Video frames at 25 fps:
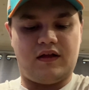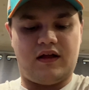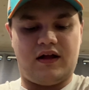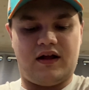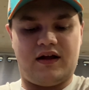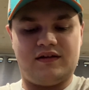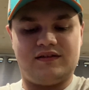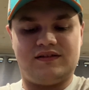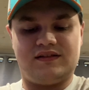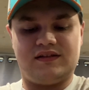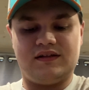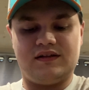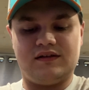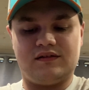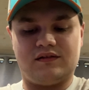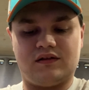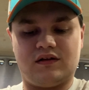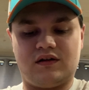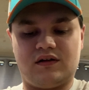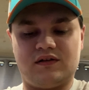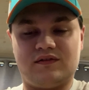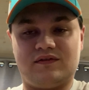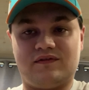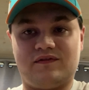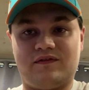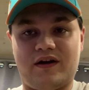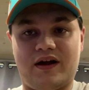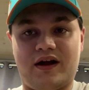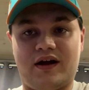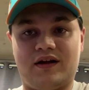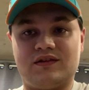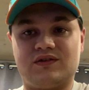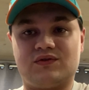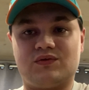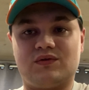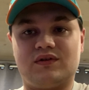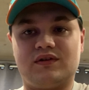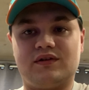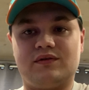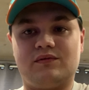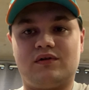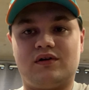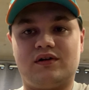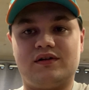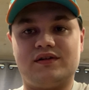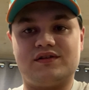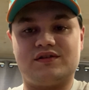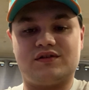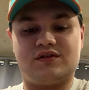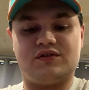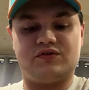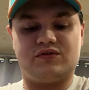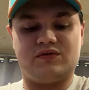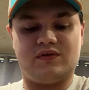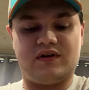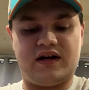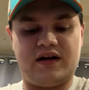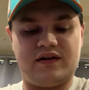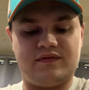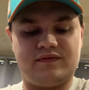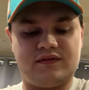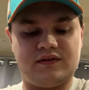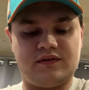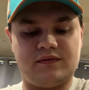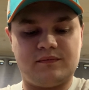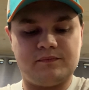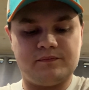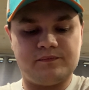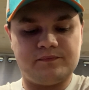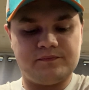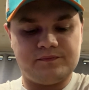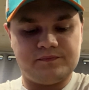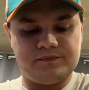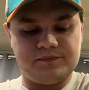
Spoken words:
I see a lot of fans really want us to draft him.